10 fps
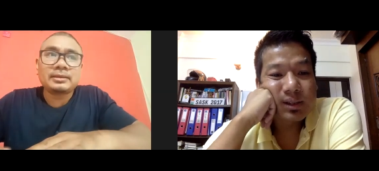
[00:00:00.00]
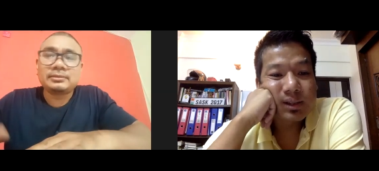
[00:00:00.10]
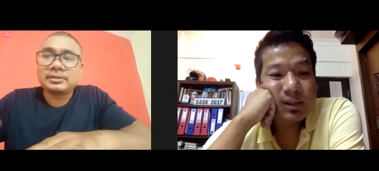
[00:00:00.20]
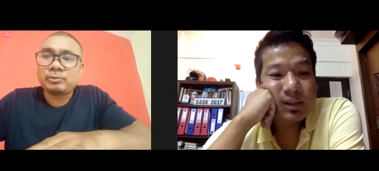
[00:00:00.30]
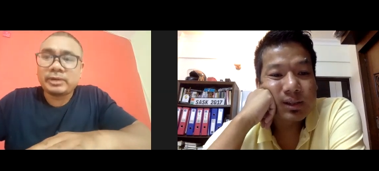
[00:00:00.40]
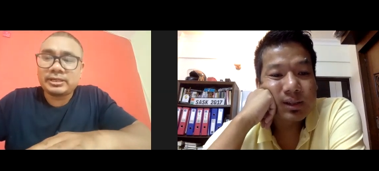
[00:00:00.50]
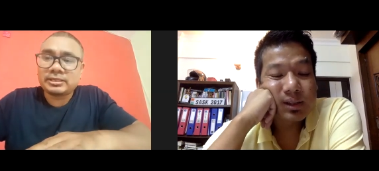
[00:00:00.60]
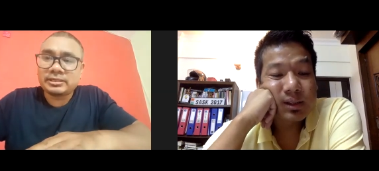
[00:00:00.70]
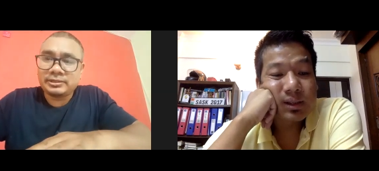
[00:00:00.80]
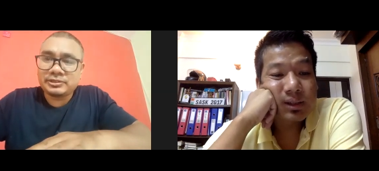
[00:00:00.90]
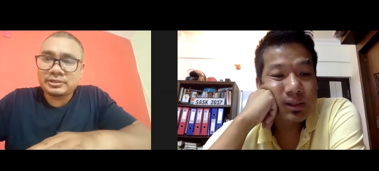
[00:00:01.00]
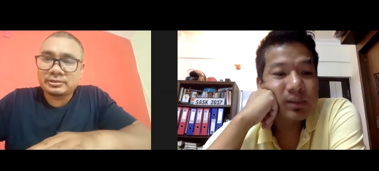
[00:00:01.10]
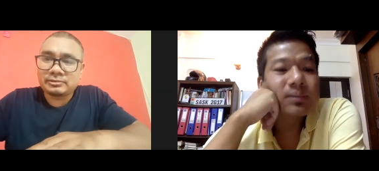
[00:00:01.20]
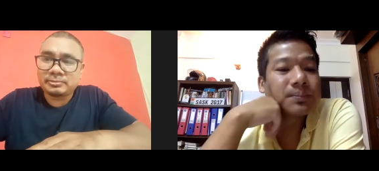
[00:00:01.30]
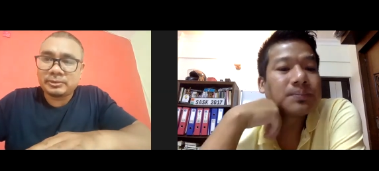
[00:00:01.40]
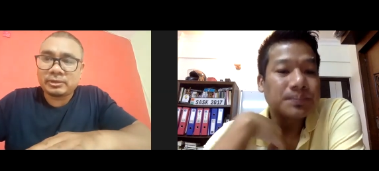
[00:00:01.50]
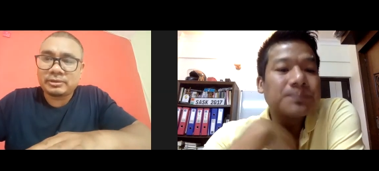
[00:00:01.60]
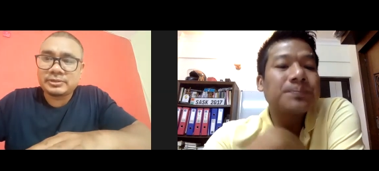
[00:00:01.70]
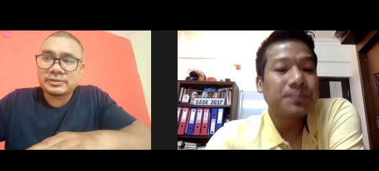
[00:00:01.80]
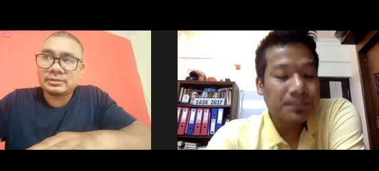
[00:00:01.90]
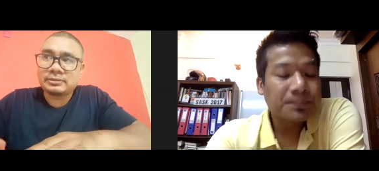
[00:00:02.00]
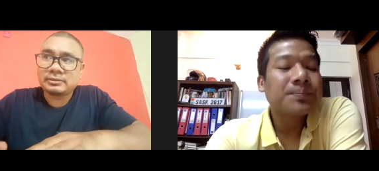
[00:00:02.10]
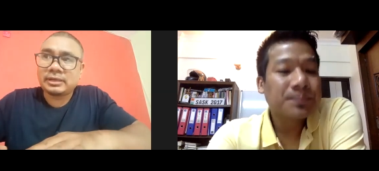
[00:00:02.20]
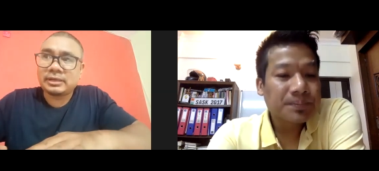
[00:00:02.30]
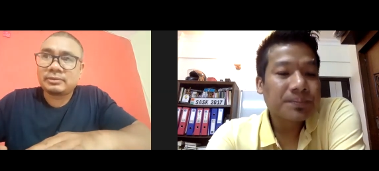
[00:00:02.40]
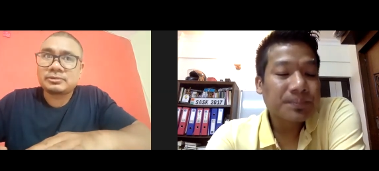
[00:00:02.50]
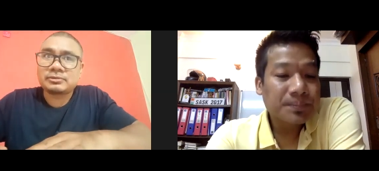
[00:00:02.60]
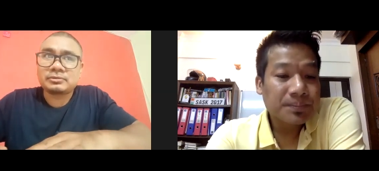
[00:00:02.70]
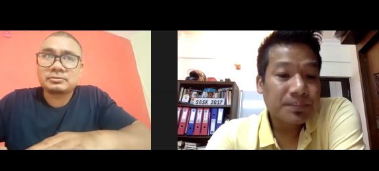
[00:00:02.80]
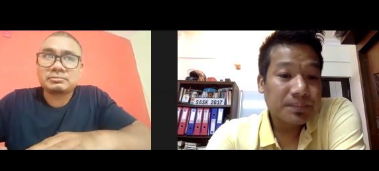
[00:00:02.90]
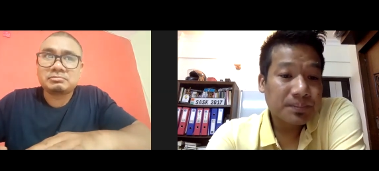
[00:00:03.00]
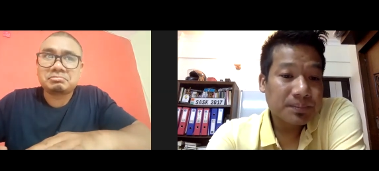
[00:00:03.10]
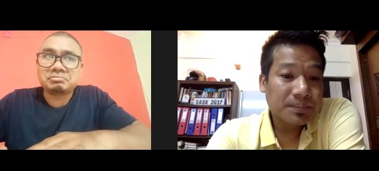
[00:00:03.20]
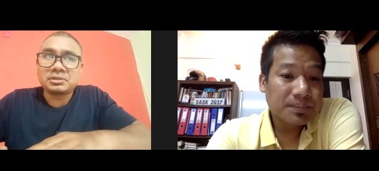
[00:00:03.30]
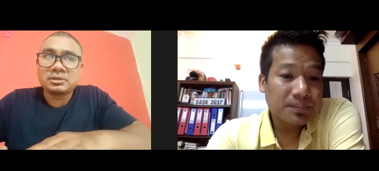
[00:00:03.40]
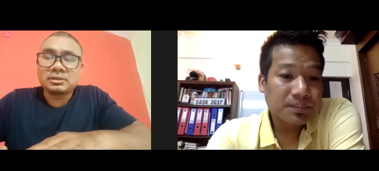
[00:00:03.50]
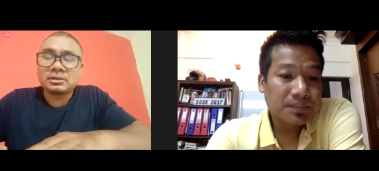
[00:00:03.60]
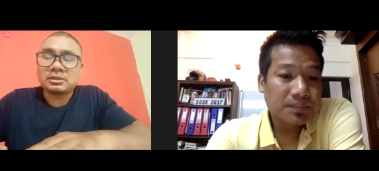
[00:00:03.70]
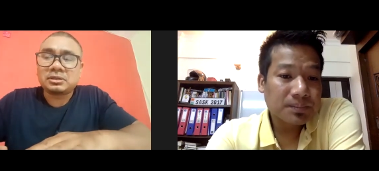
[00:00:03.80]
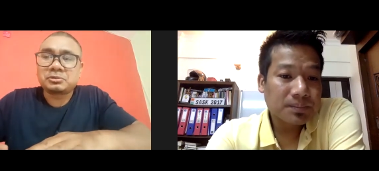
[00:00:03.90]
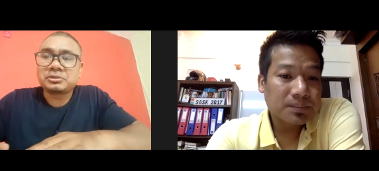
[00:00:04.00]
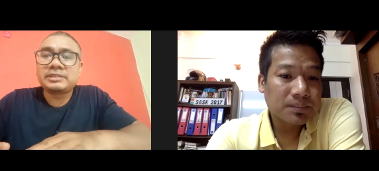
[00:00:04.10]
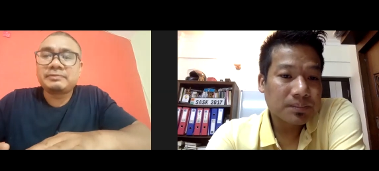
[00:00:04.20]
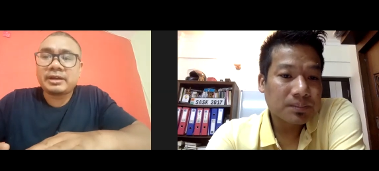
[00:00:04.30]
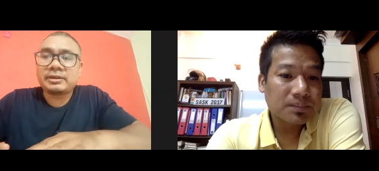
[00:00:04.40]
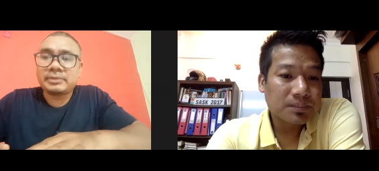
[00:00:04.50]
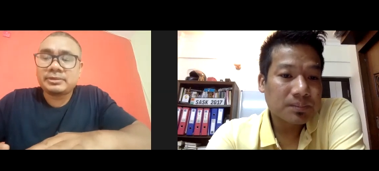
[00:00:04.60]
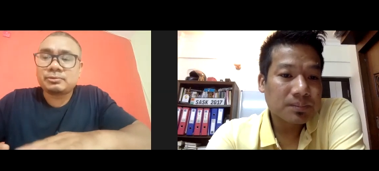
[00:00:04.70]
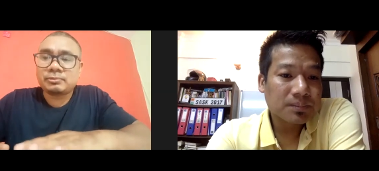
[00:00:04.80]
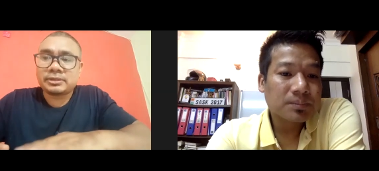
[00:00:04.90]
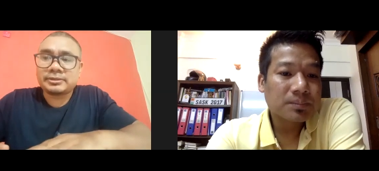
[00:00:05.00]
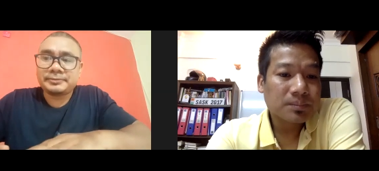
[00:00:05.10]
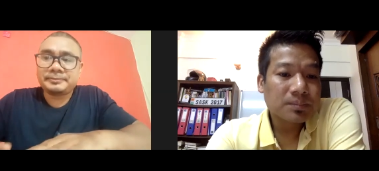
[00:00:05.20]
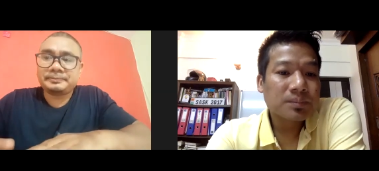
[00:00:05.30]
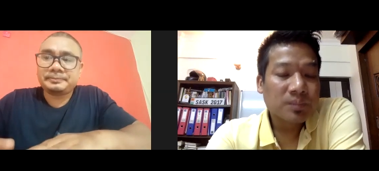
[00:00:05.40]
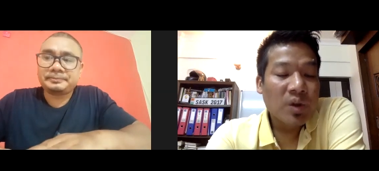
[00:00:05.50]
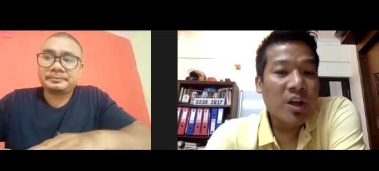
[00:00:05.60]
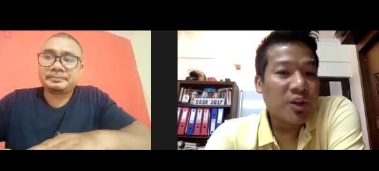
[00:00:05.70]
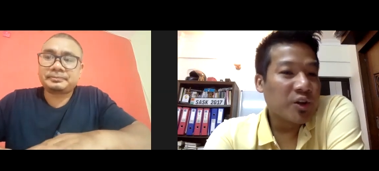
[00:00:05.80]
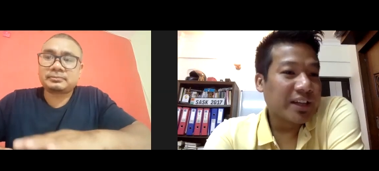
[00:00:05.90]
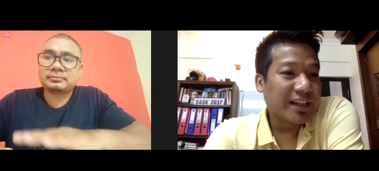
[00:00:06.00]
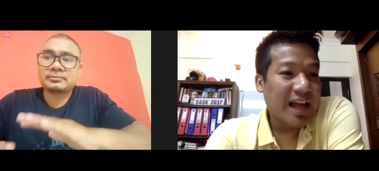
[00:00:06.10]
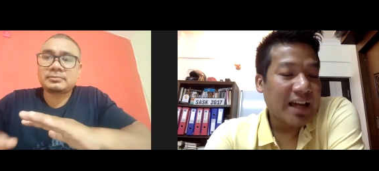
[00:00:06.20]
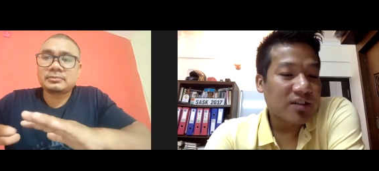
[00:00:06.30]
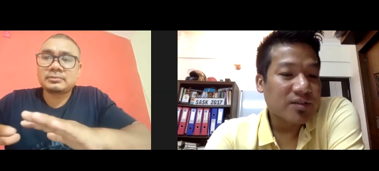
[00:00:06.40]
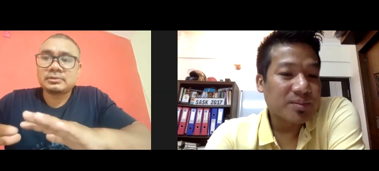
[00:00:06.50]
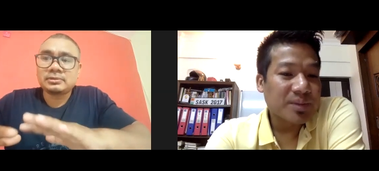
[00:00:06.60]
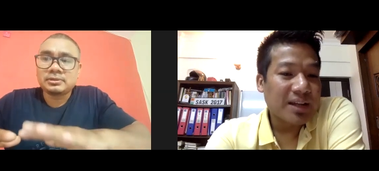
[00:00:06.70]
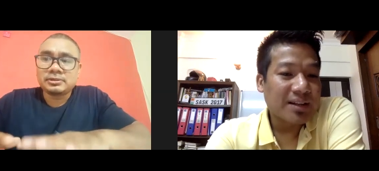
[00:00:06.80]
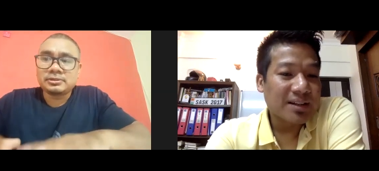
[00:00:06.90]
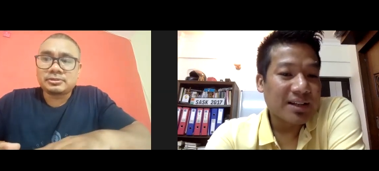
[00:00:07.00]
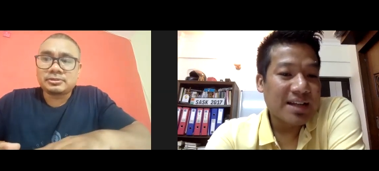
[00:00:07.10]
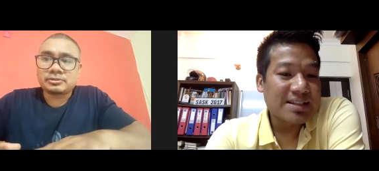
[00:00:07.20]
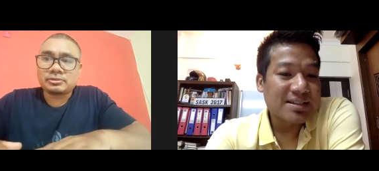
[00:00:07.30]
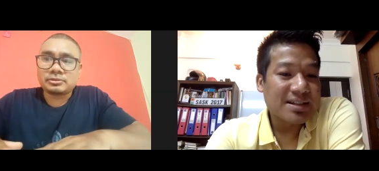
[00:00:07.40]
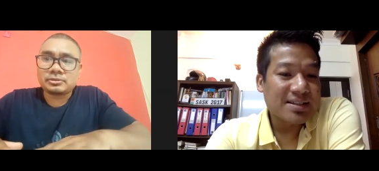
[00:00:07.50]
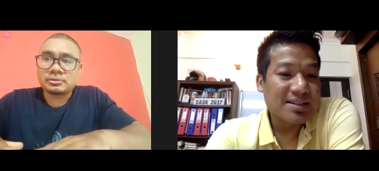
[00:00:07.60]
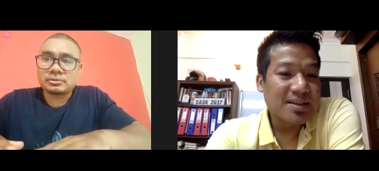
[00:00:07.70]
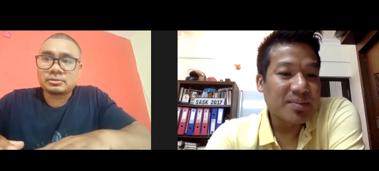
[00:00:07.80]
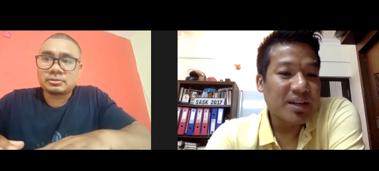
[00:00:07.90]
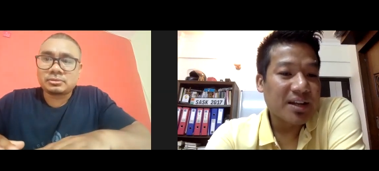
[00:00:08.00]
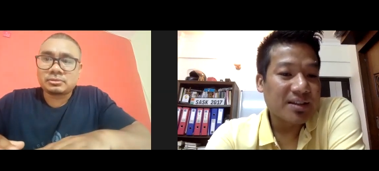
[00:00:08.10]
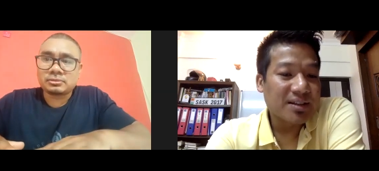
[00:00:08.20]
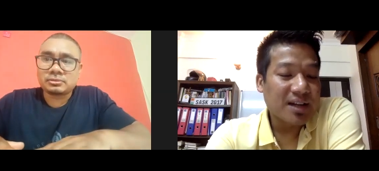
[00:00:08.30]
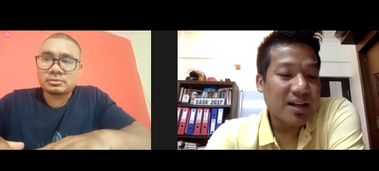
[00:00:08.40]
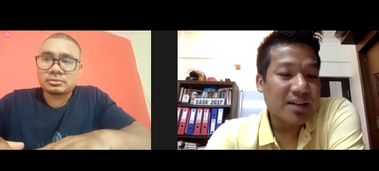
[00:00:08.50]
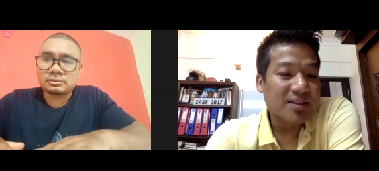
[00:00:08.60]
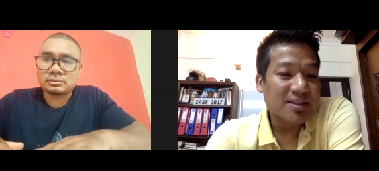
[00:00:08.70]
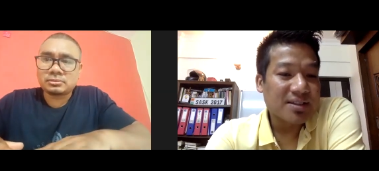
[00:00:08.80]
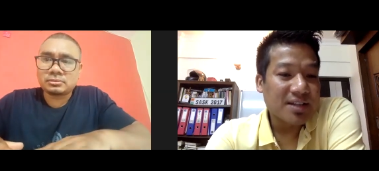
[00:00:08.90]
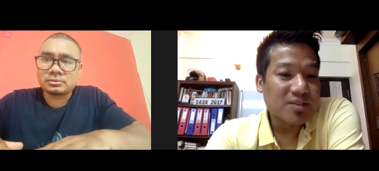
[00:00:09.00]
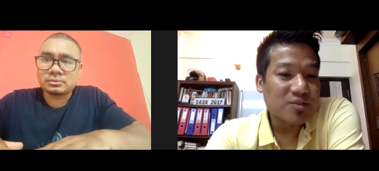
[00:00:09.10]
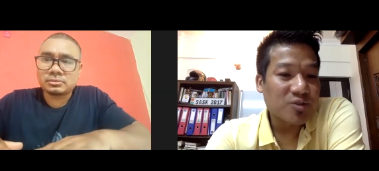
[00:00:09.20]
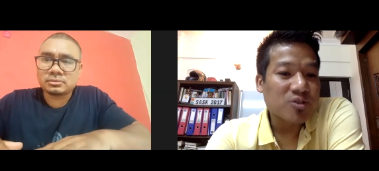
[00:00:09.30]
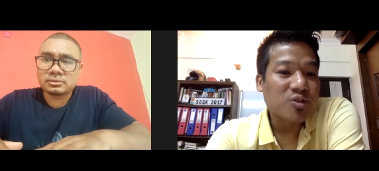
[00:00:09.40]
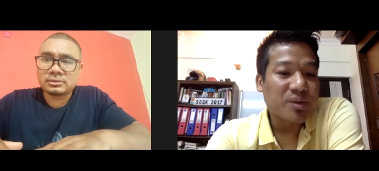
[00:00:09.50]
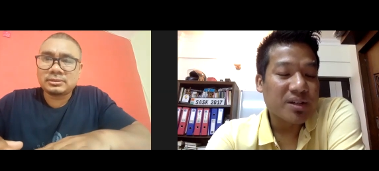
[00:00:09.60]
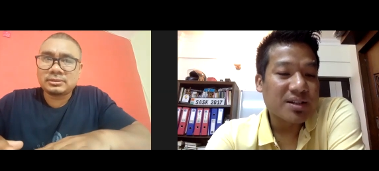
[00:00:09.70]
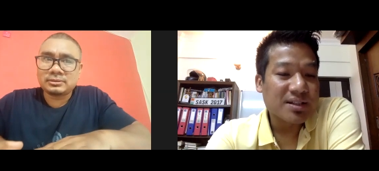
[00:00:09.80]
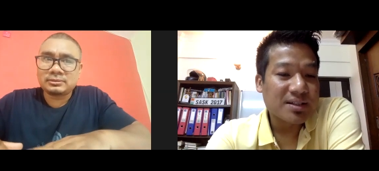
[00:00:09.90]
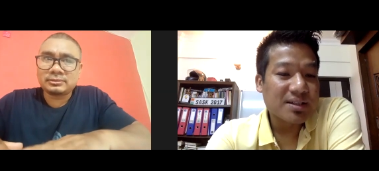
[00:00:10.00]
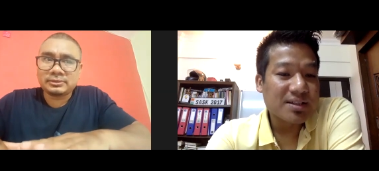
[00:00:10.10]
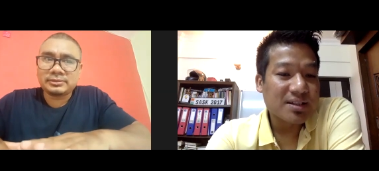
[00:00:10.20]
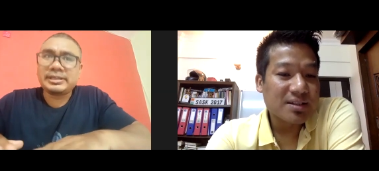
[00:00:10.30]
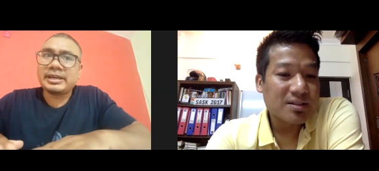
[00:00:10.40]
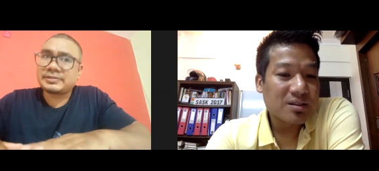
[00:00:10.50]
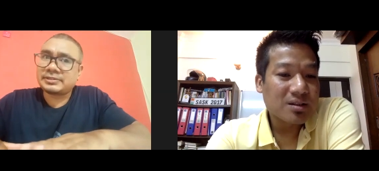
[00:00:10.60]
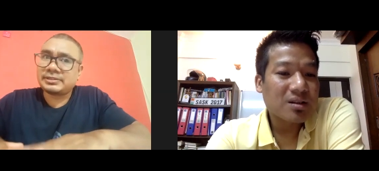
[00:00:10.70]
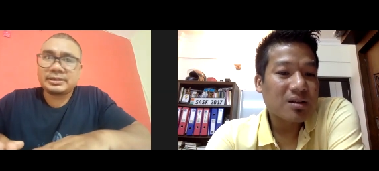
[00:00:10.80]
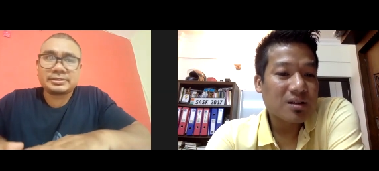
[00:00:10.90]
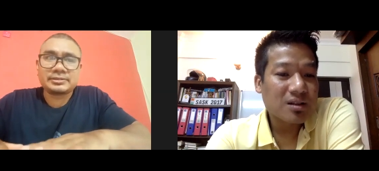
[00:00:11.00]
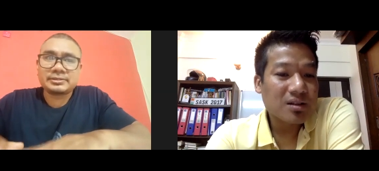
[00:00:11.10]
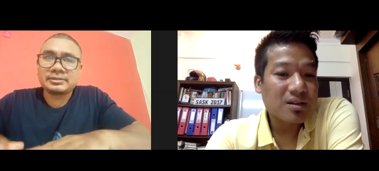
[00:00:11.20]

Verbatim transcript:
Speaker 1: the weather condition could be one reason and also a good environment to work
Speaker 2: do you think lack of like a less racism than other other states could also be a reason yes
Speaker 1: yes